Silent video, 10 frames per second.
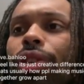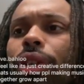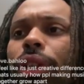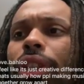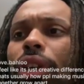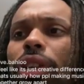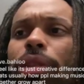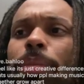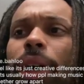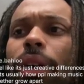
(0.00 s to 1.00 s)
so he
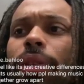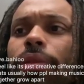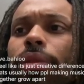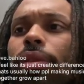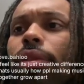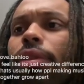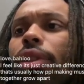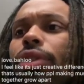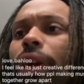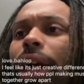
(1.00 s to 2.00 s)
talks about
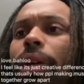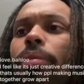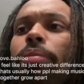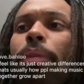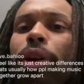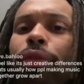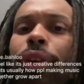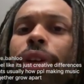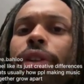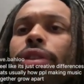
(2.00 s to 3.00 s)
the track
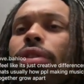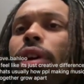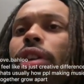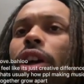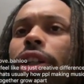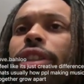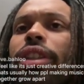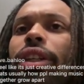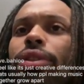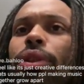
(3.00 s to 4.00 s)
Butterfingers on
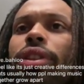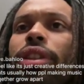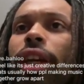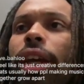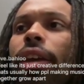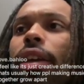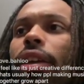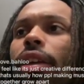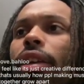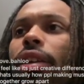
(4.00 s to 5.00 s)
Longest Day, Shortest Night.
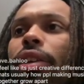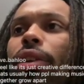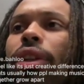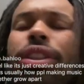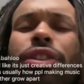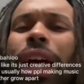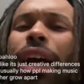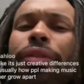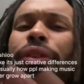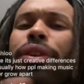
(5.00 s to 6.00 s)
This is
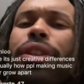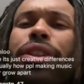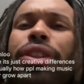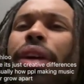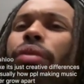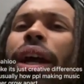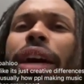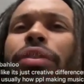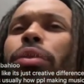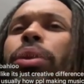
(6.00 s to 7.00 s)

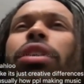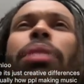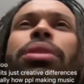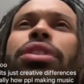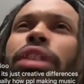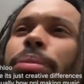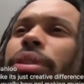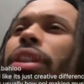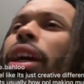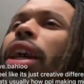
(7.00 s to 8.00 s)
right after we dropped the
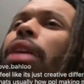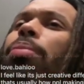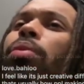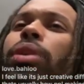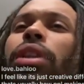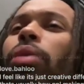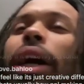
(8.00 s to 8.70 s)
sLUms tape, and we